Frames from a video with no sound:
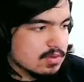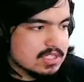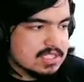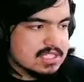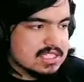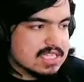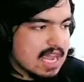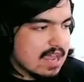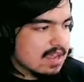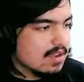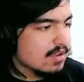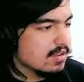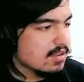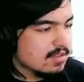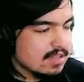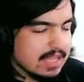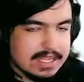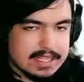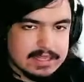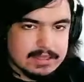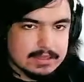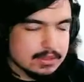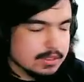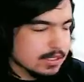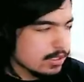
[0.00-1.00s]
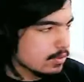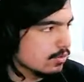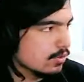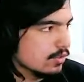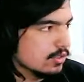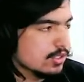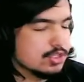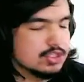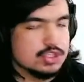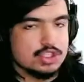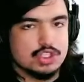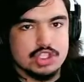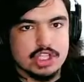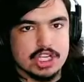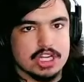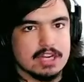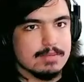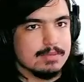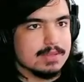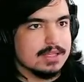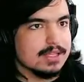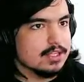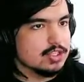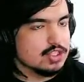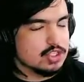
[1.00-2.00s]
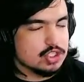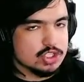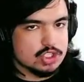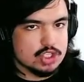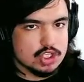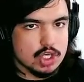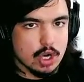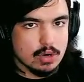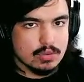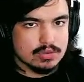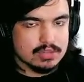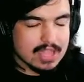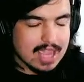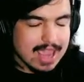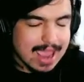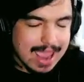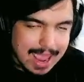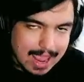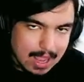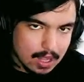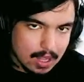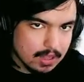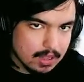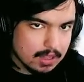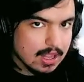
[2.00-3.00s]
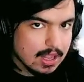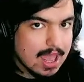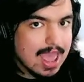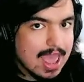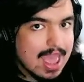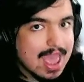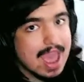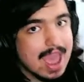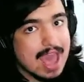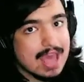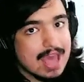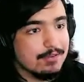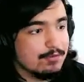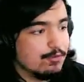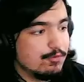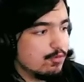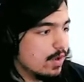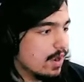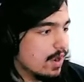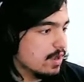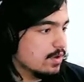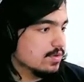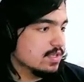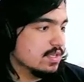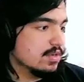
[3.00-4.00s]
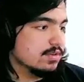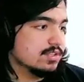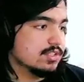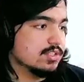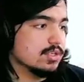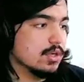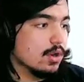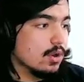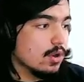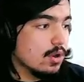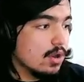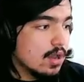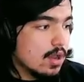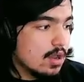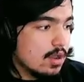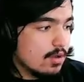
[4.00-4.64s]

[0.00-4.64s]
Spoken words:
Literally, legitimately just choked the hell out of Fuego Del Sol.